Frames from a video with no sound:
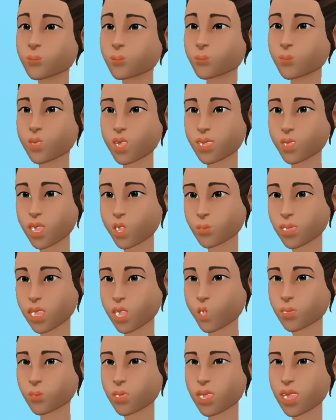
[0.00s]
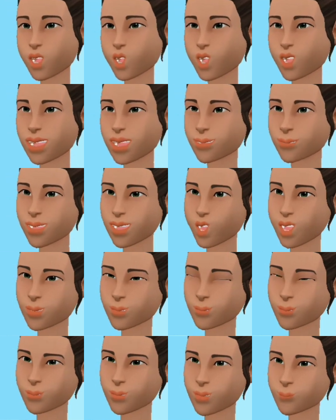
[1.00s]
I just want to confirm,
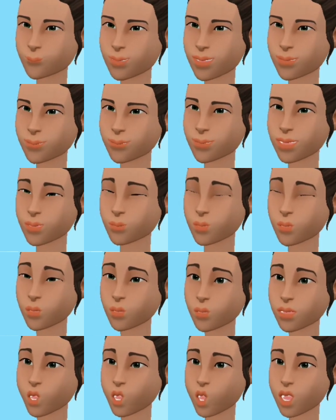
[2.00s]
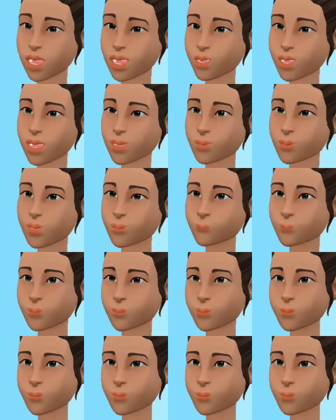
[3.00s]
is the medication is more effective?